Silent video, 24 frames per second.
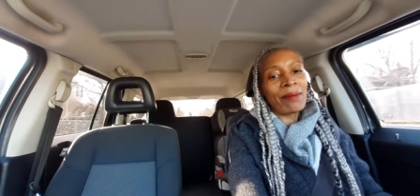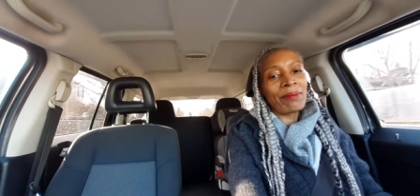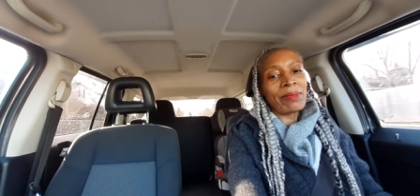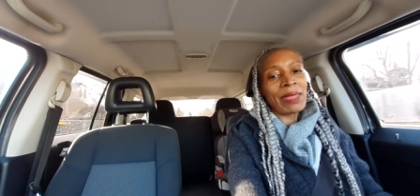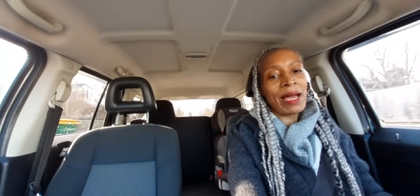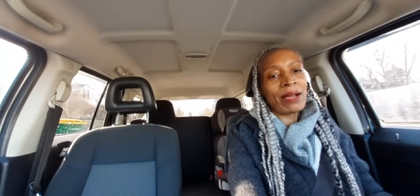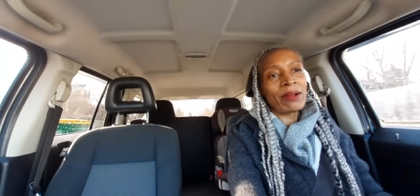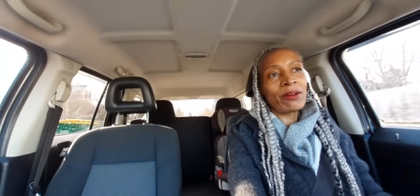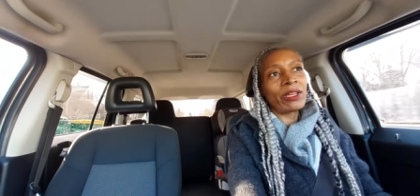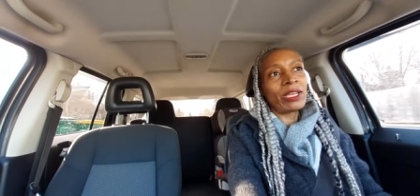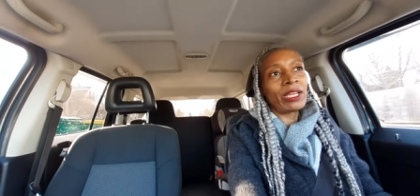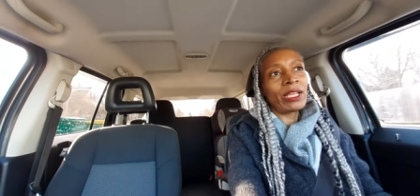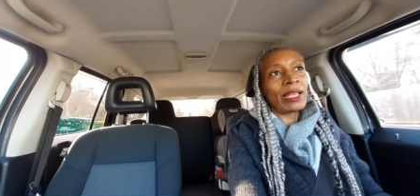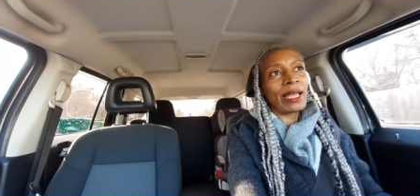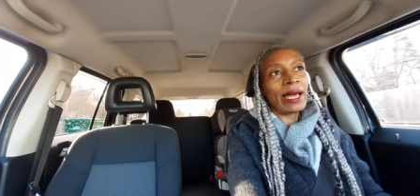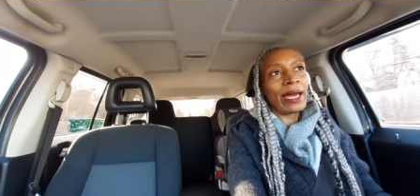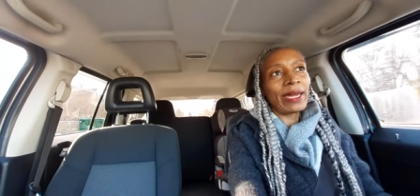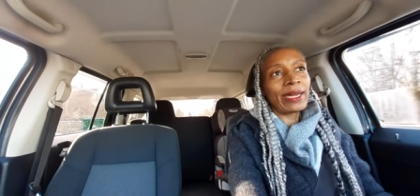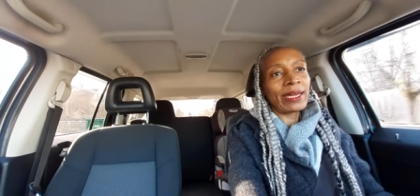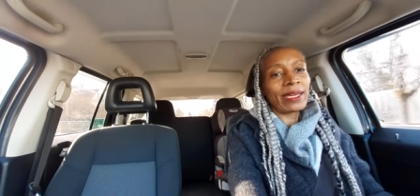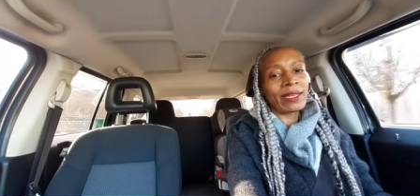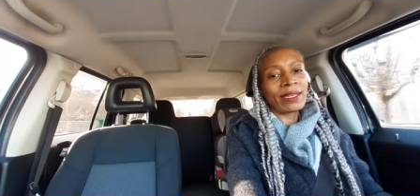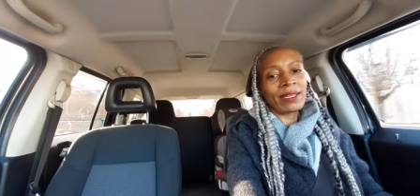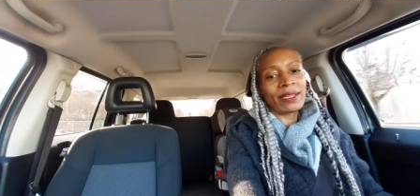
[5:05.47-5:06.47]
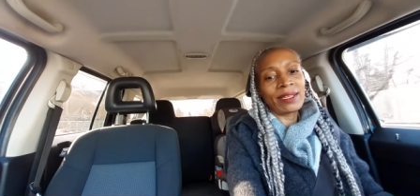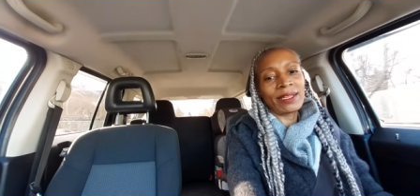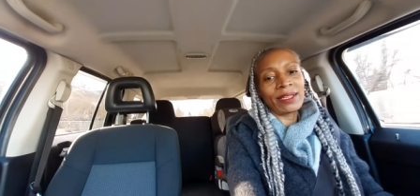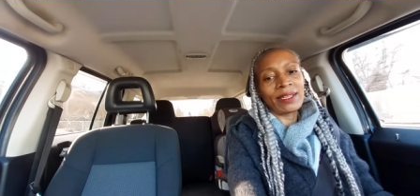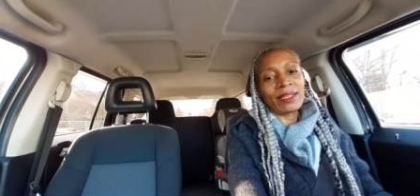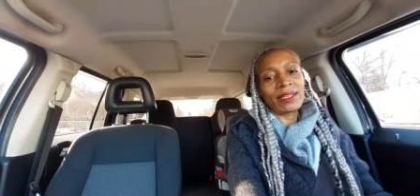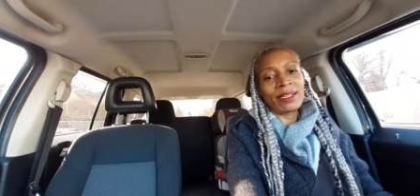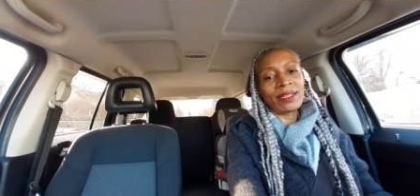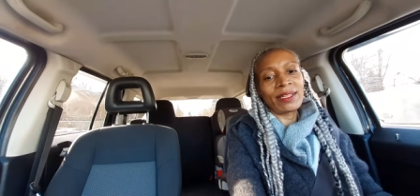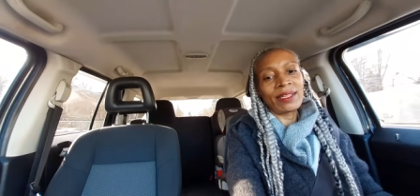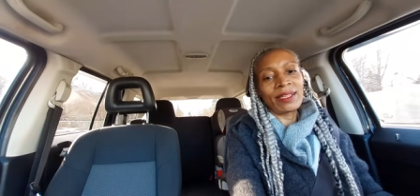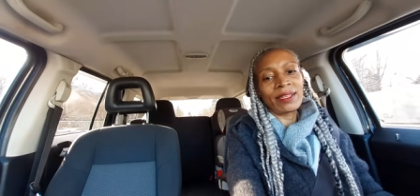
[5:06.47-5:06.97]
I'm not going to like
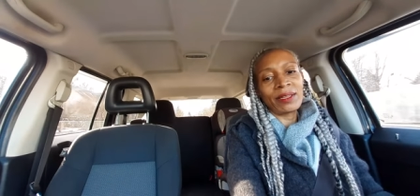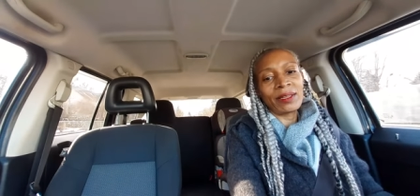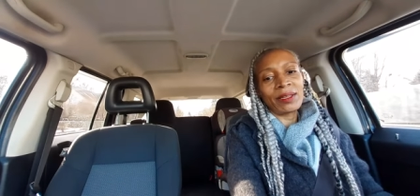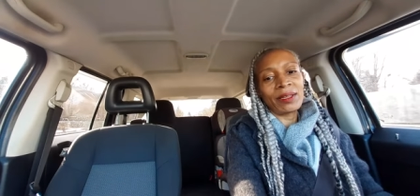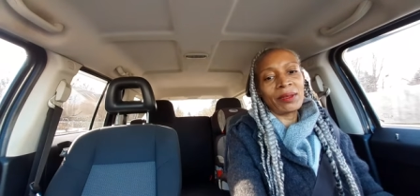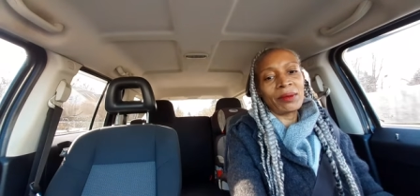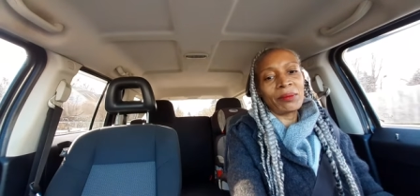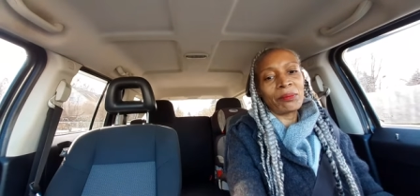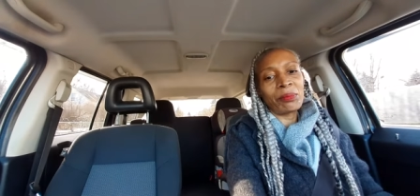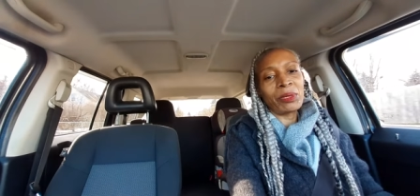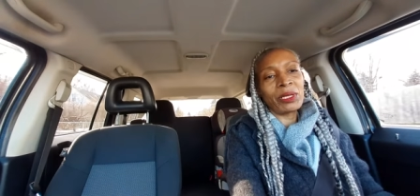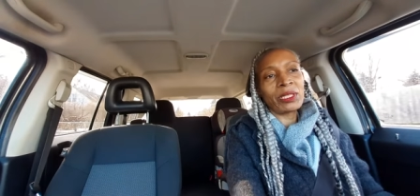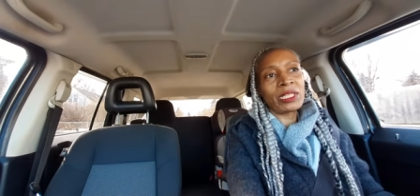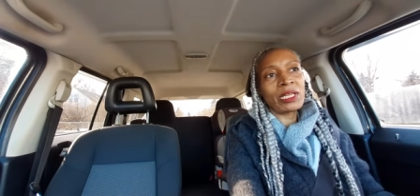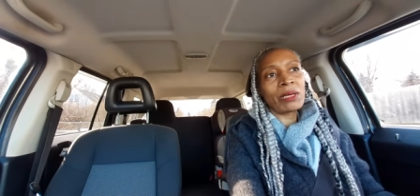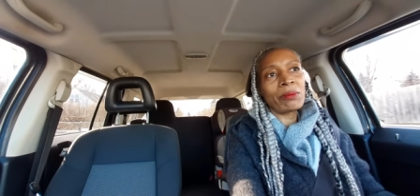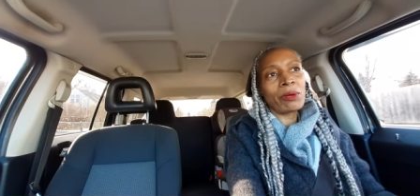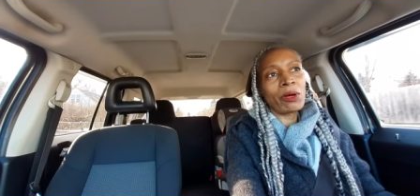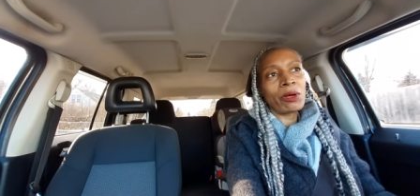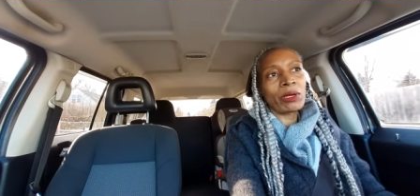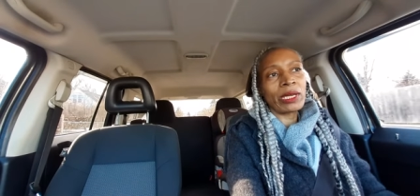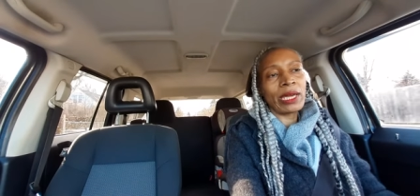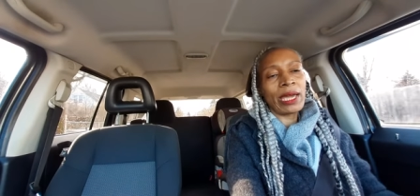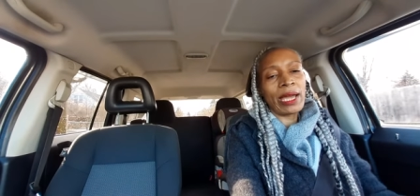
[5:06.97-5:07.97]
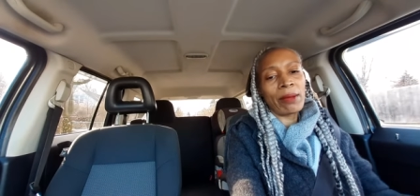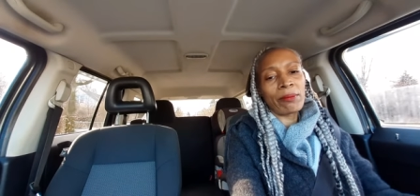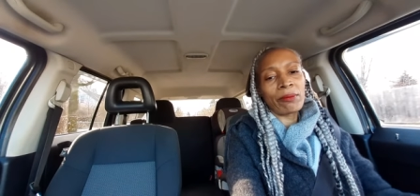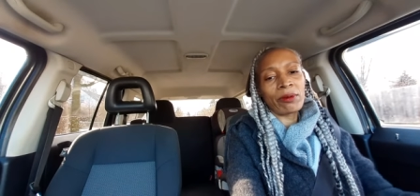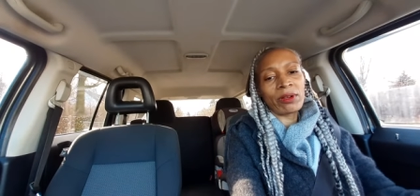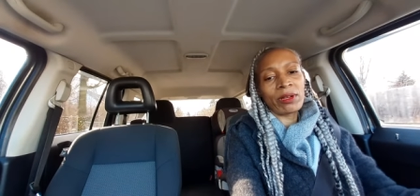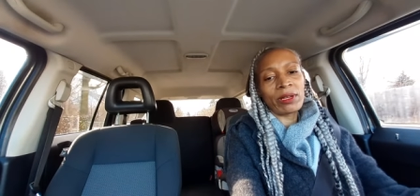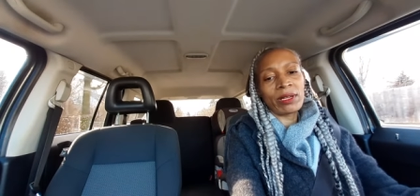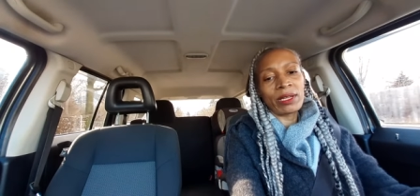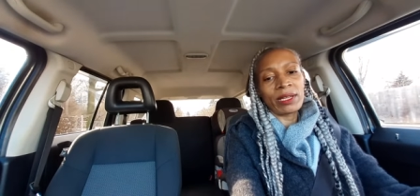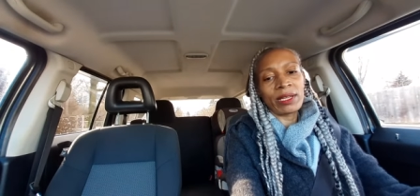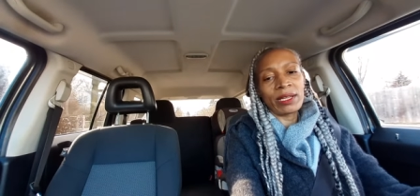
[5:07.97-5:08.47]
put them on
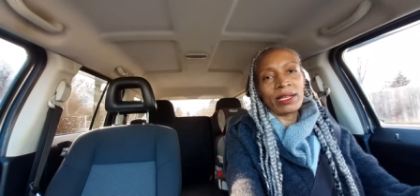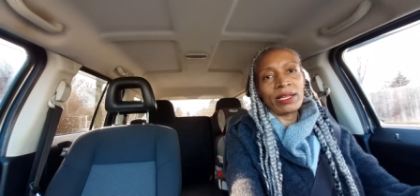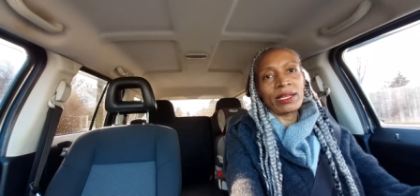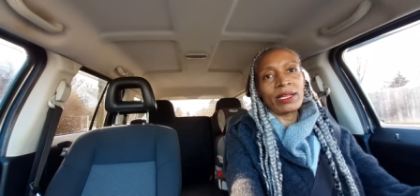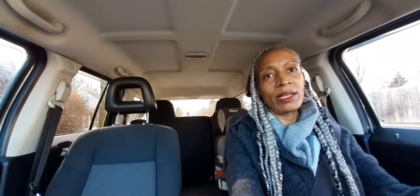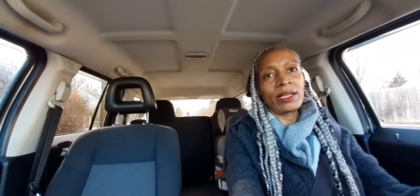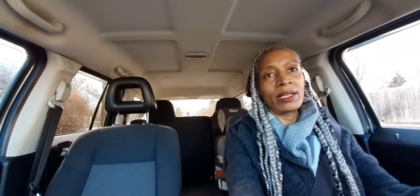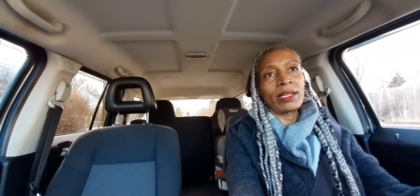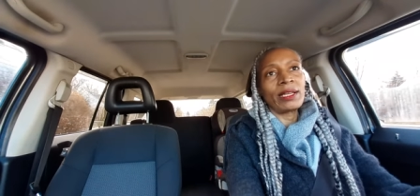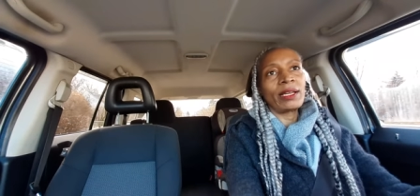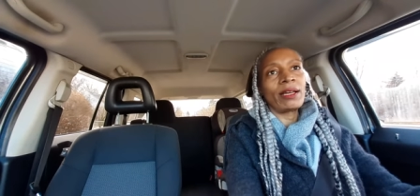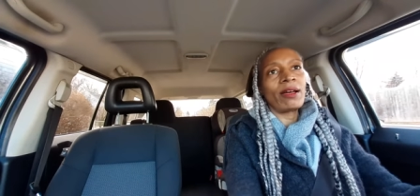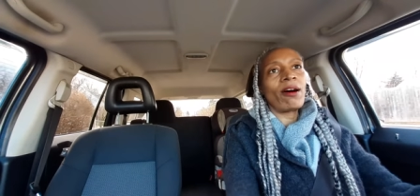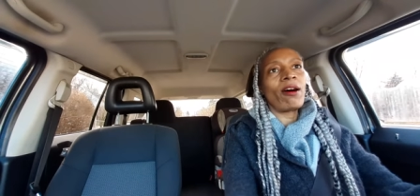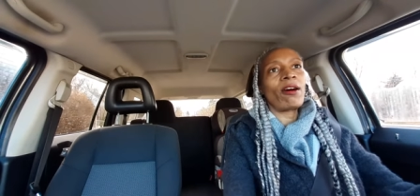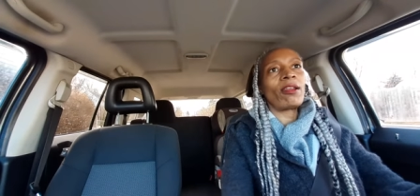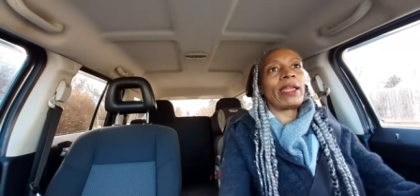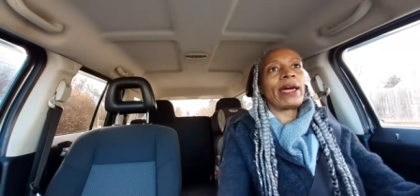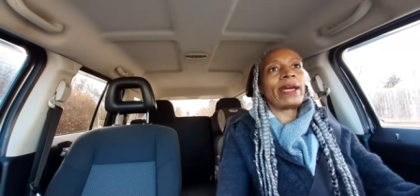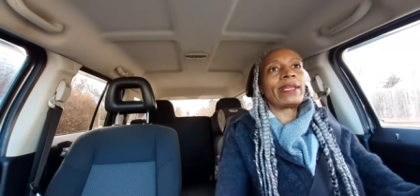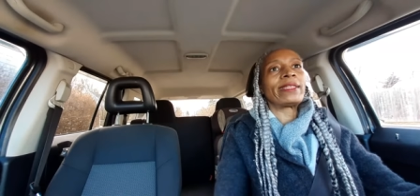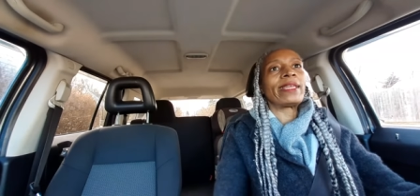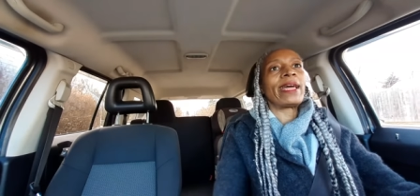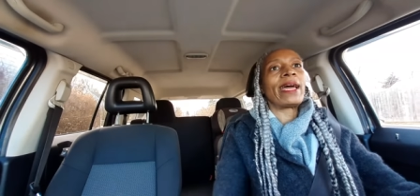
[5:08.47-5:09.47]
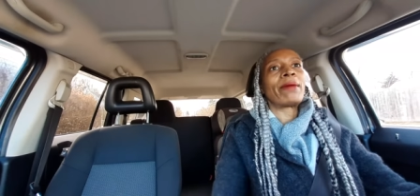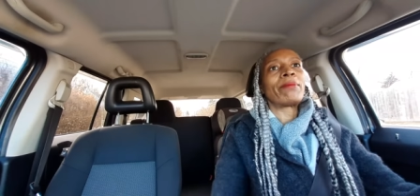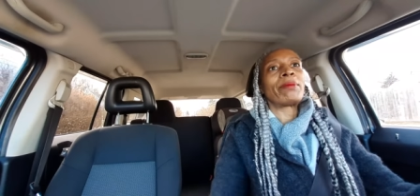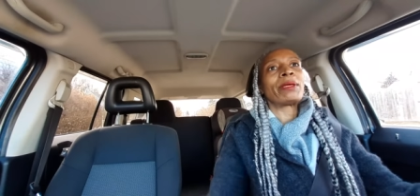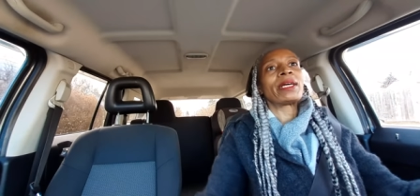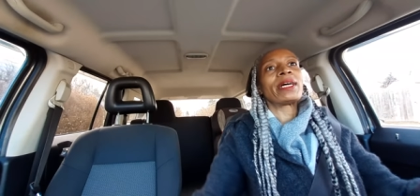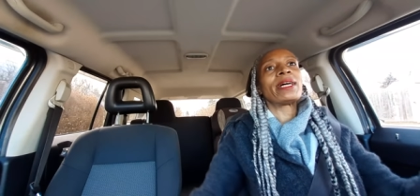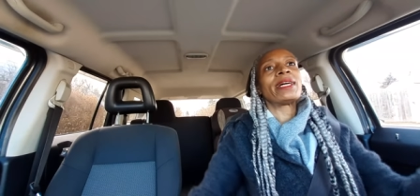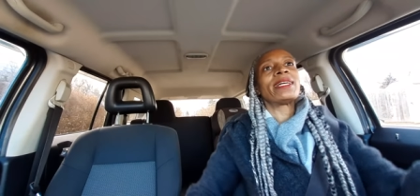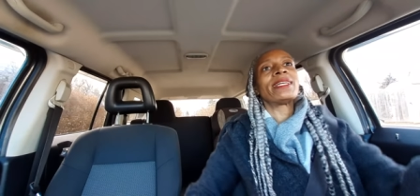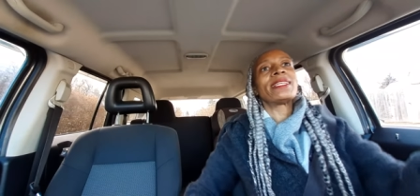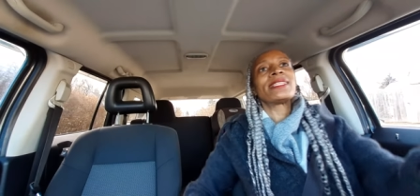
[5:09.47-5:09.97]
camera all like that
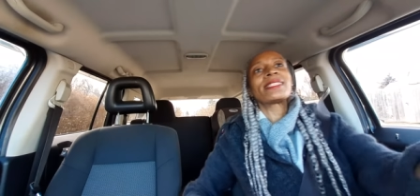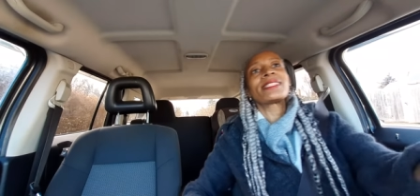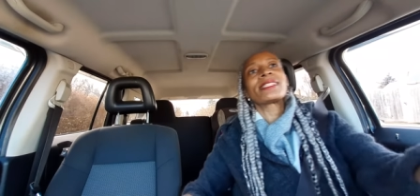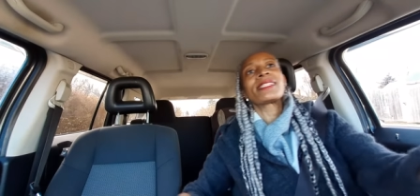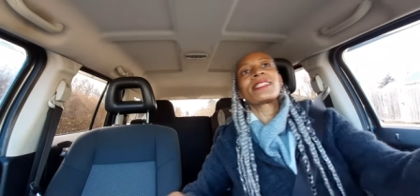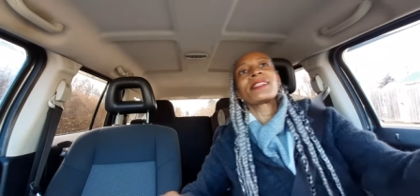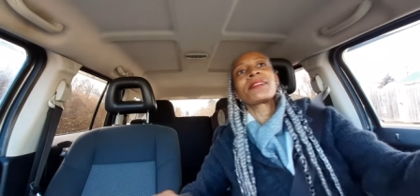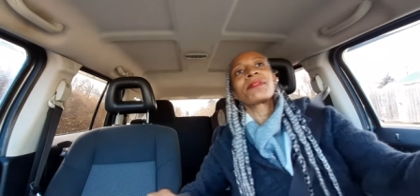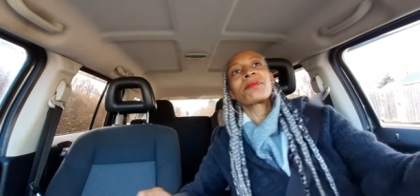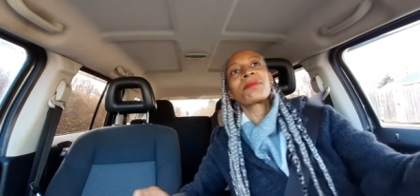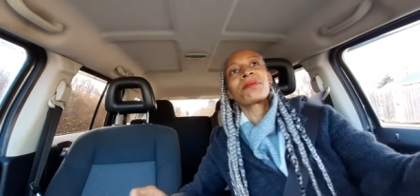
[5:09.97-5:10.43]
because